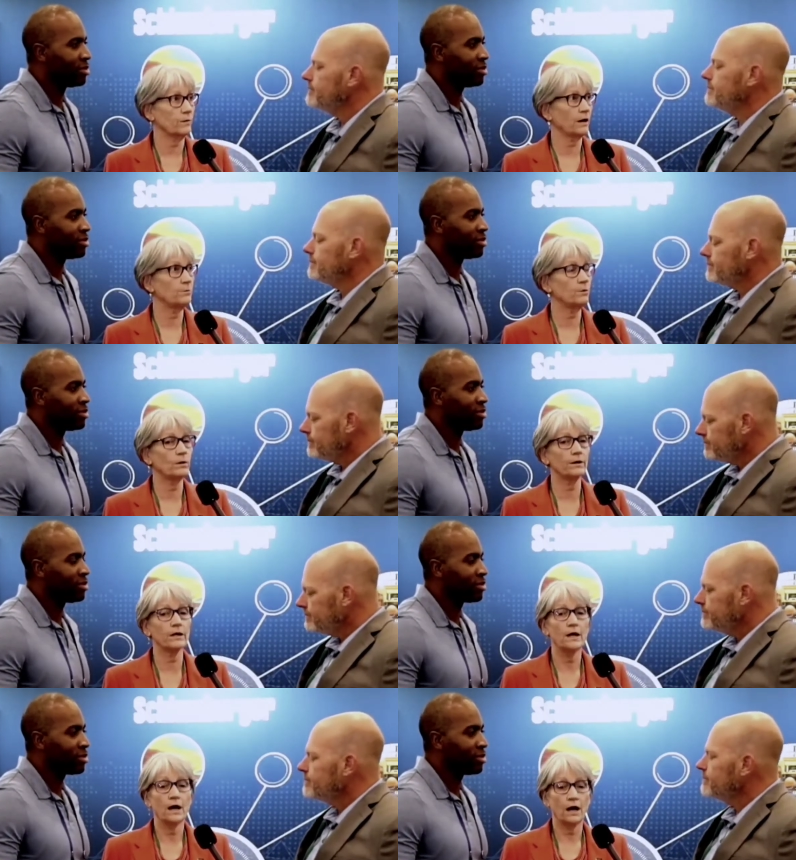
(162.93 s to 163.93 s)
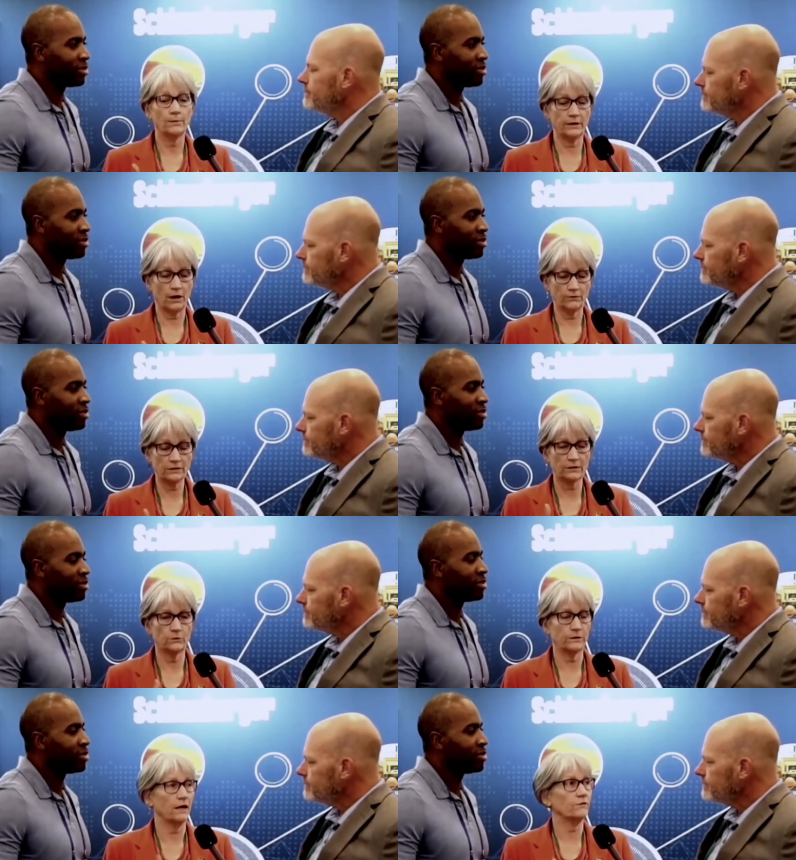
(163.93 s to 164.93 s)
Speaker 1: it from our port. I mean, obviously,
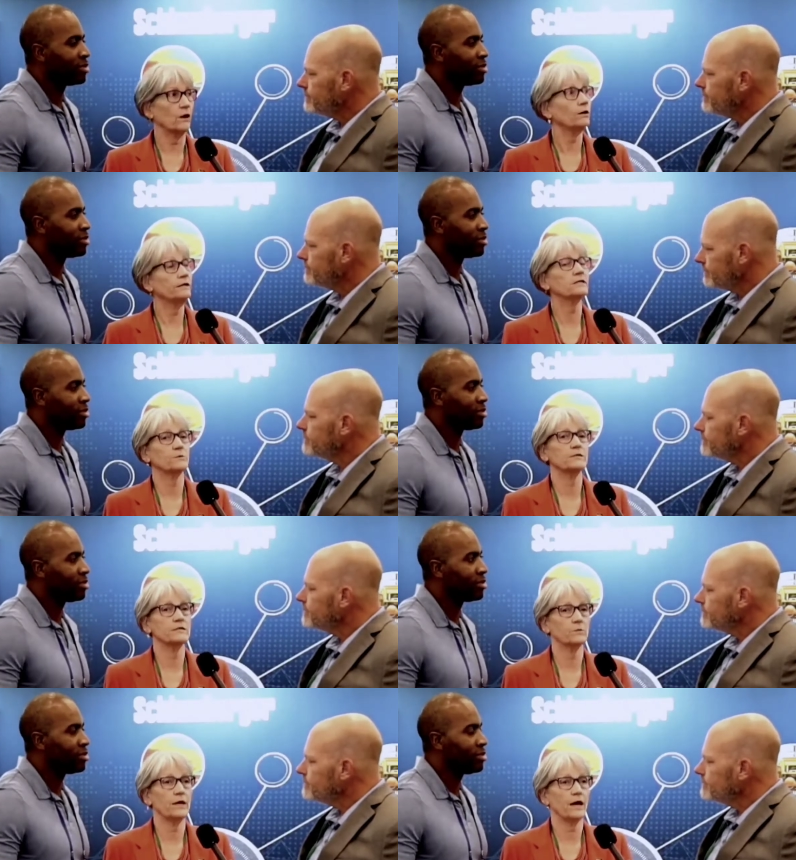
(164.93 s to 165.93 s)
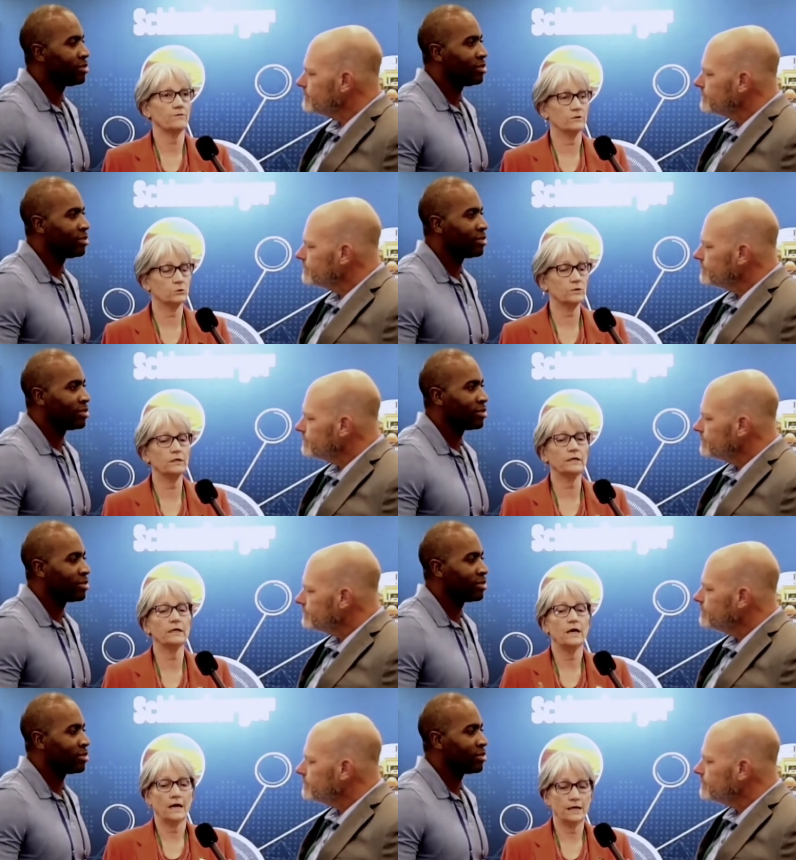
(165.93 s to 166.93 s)
with every all the expertise we have in
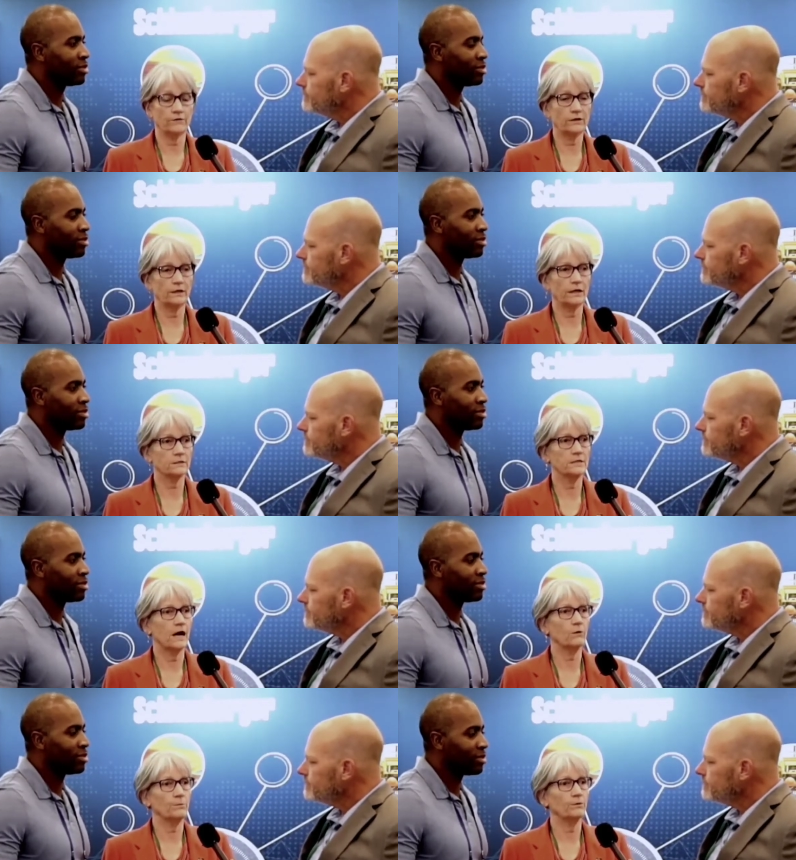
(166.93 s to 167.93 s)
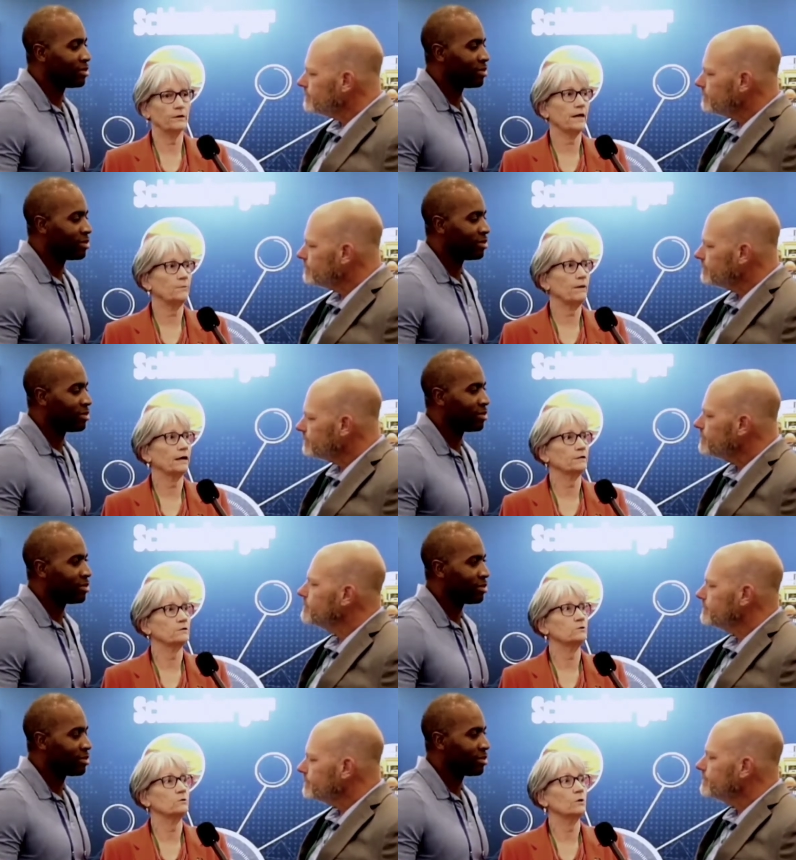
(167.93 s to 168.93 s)
drilling and everything else, now we're putting that back
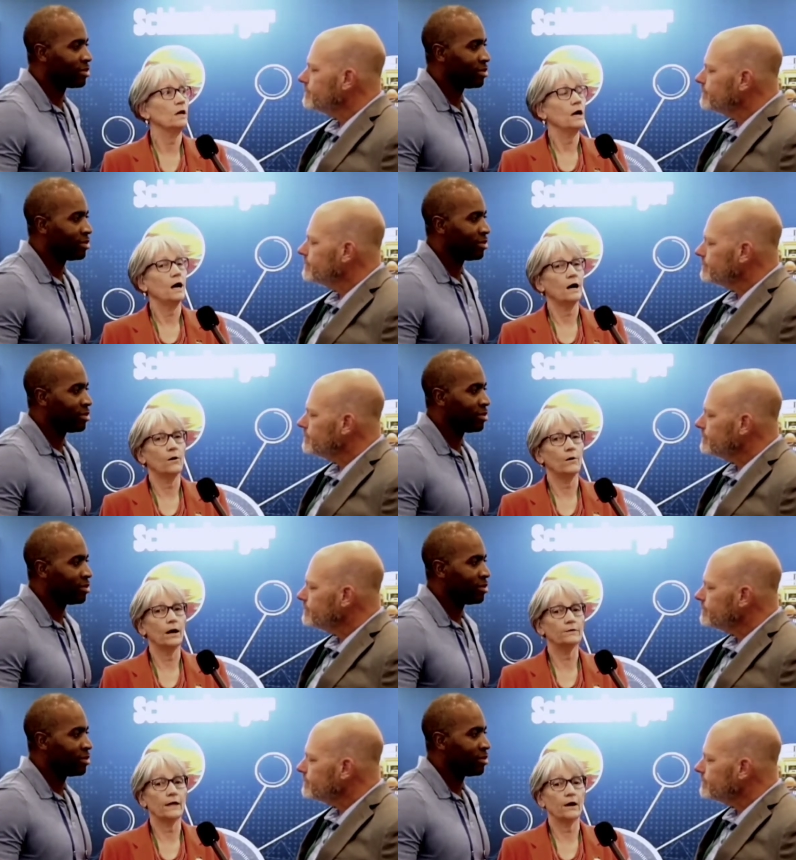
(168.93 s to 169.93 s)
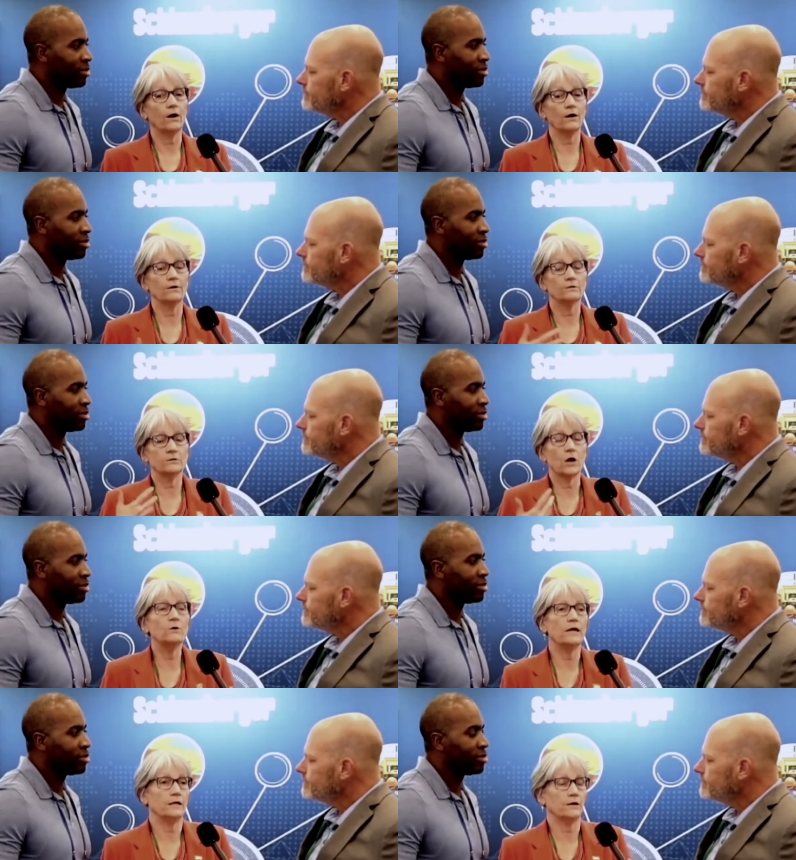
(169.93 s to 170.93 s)
into. Uh, they are
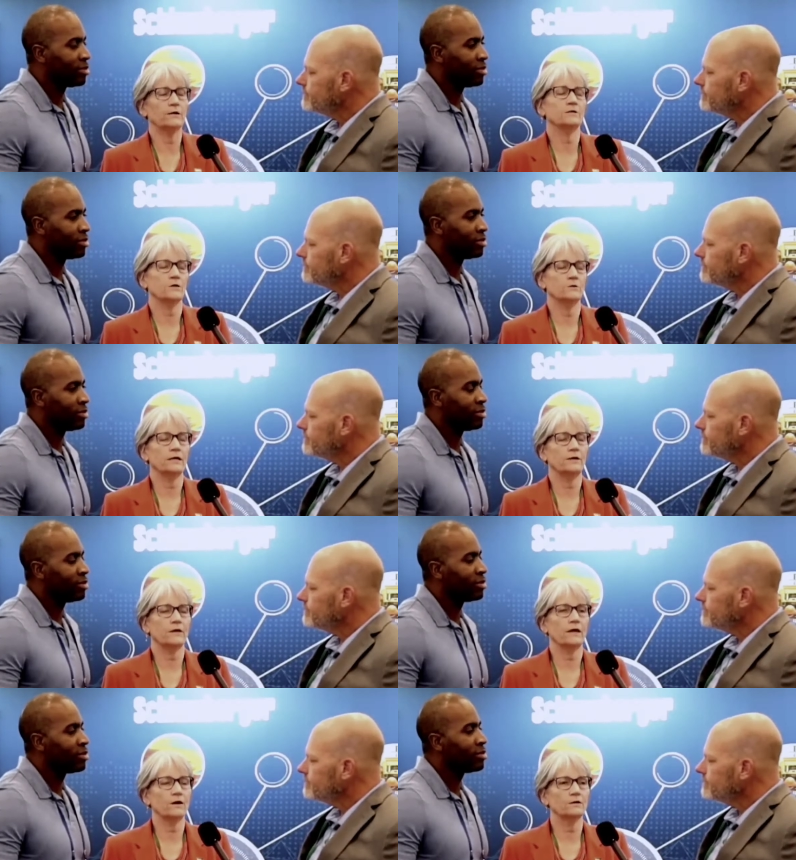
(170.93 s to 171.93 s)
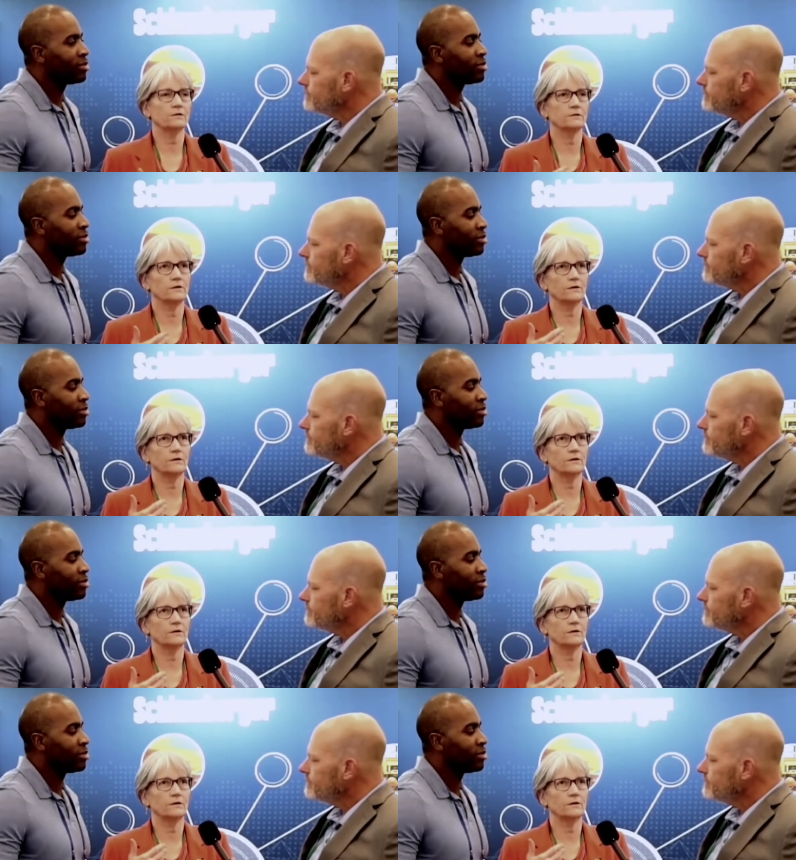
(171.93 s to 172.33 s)
donating, or not donating. They are